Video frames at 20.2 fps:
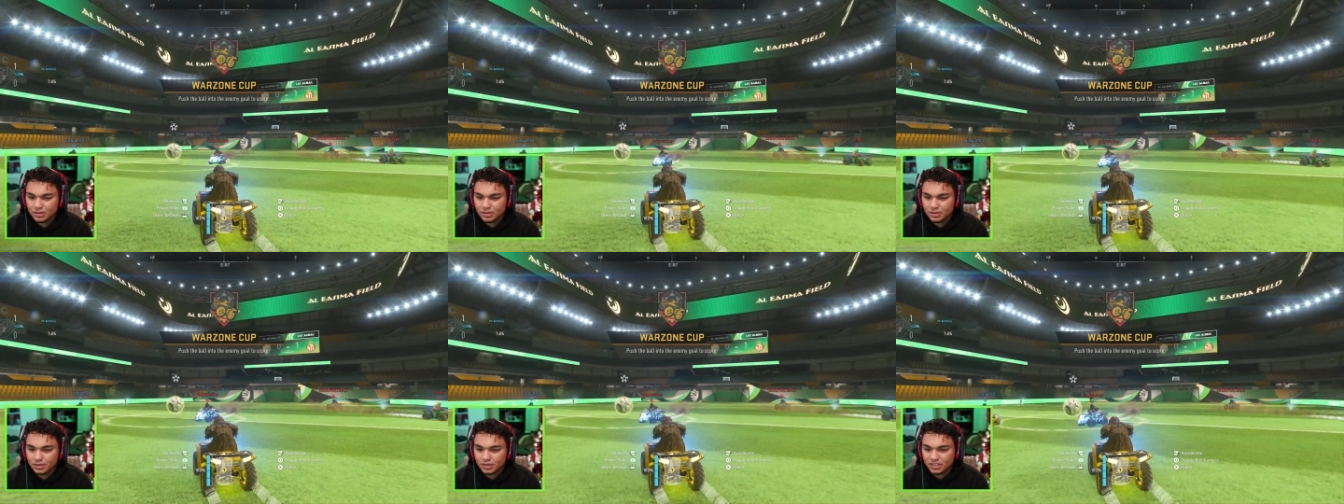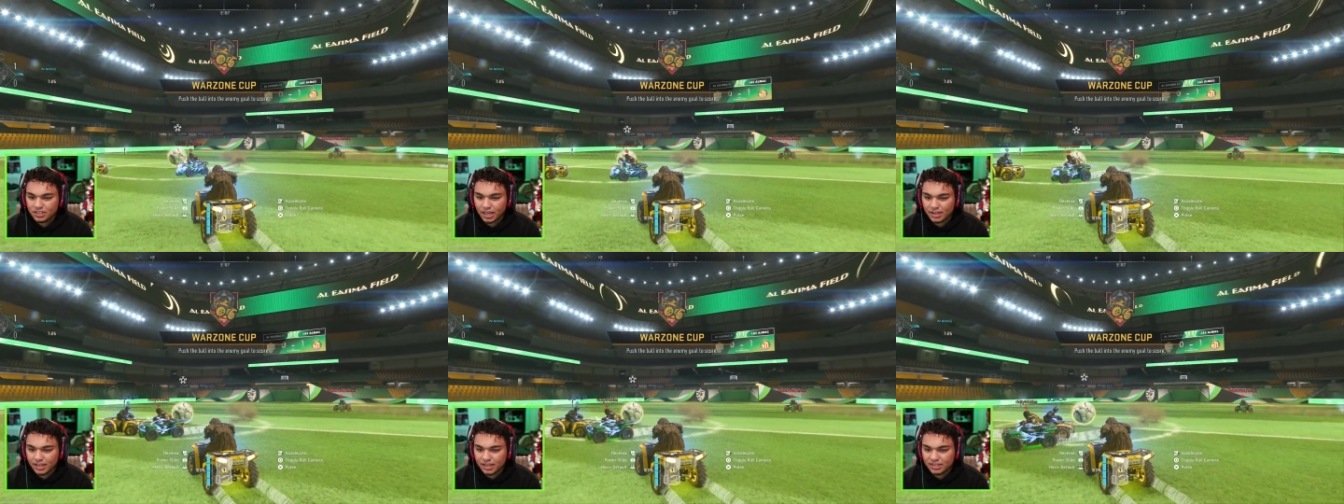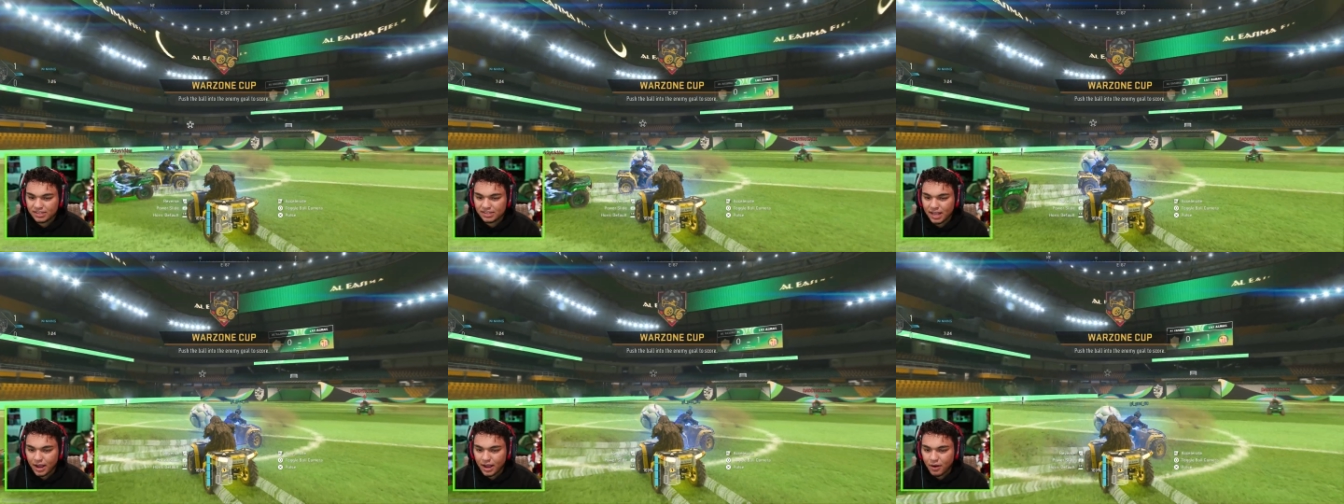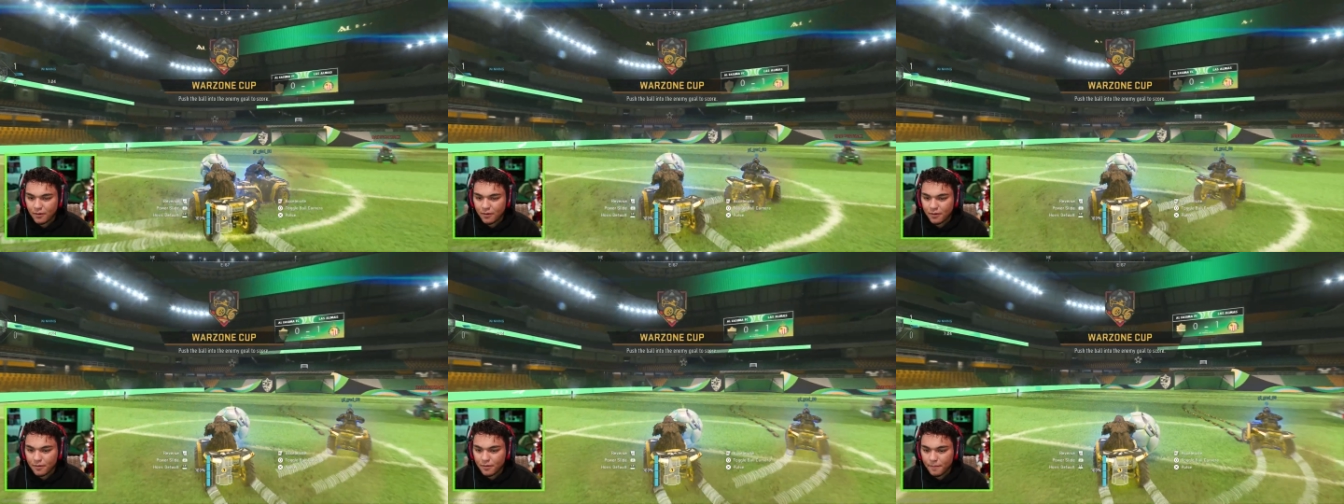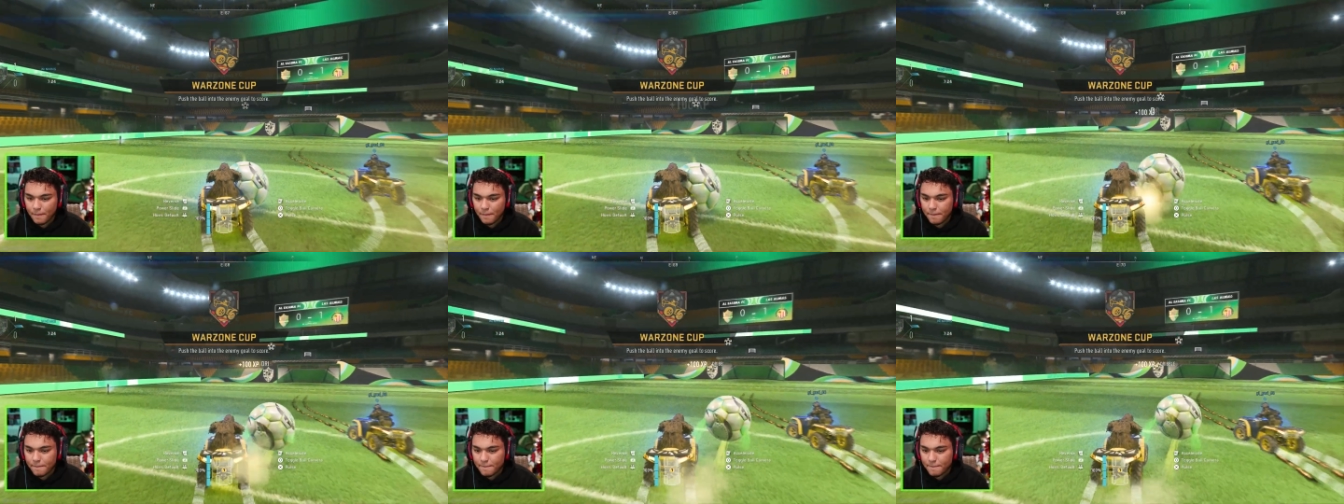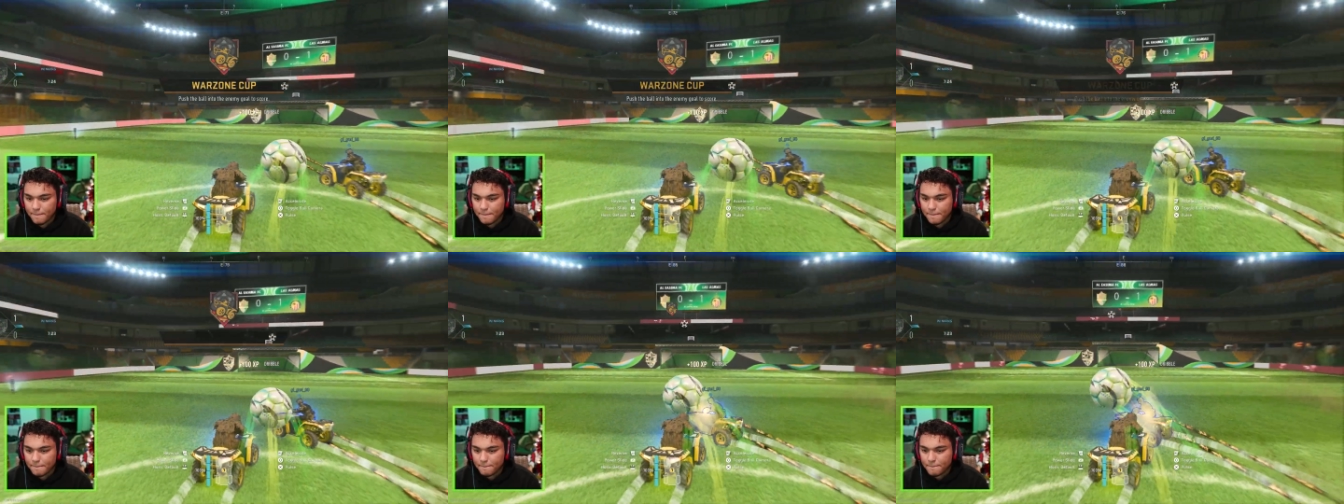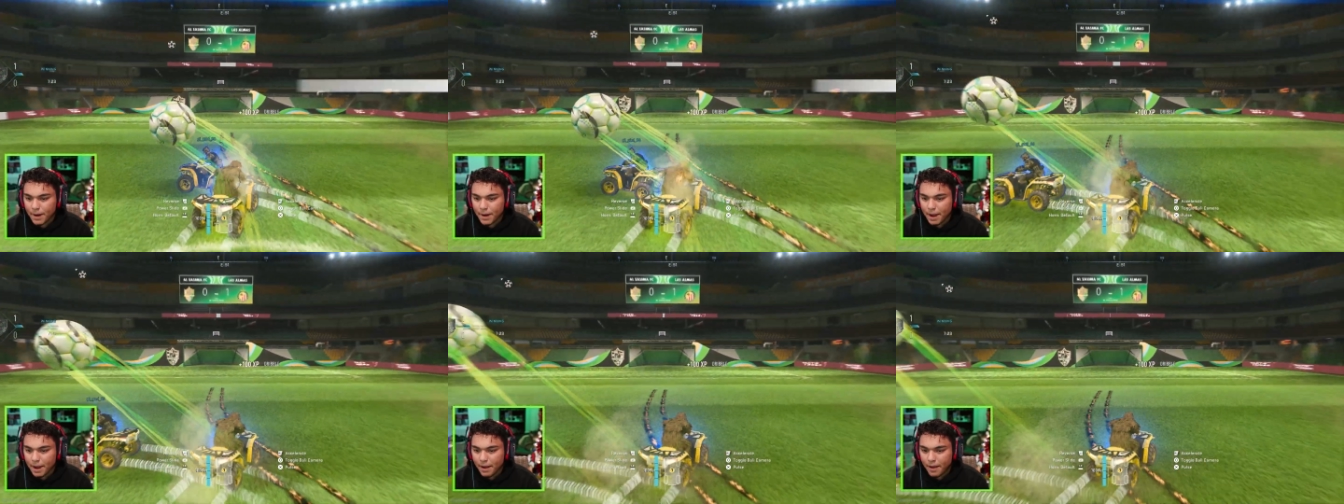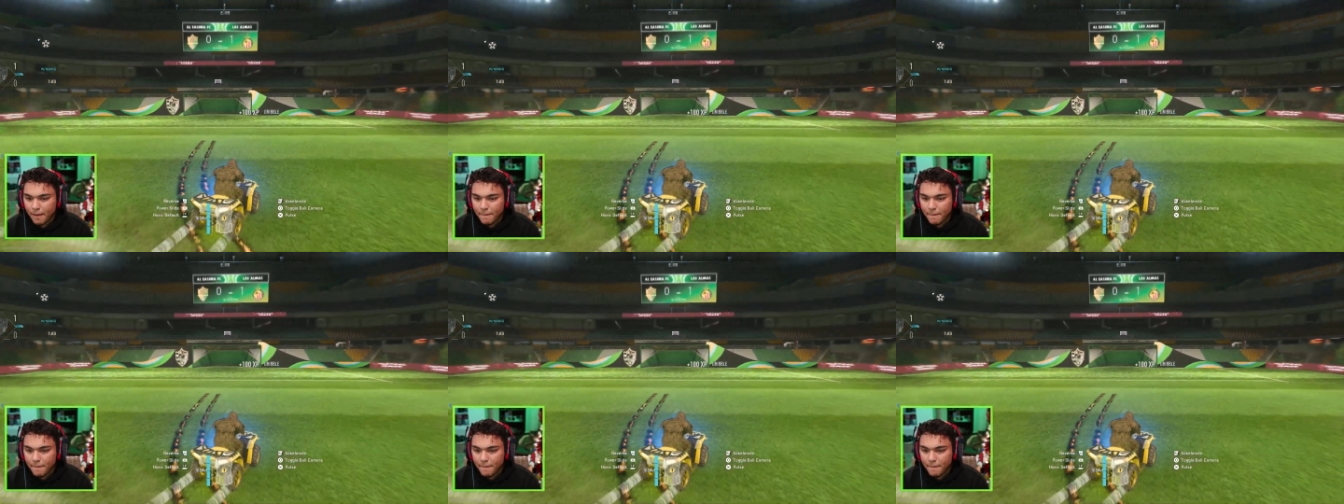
Check this out. What?